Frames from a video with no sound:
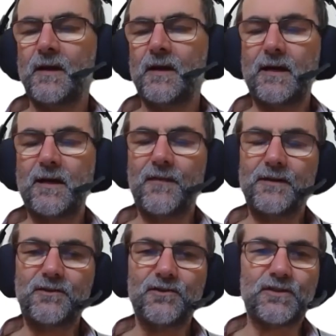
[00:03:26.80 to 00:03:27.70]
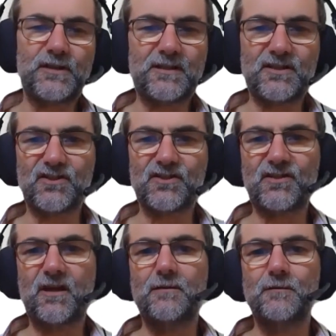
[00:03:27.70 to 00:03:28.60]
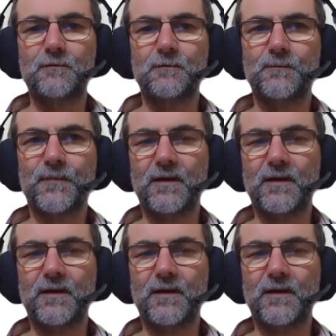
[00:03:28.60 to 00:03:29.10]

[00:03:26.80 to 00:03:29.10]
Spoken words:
and it just gets so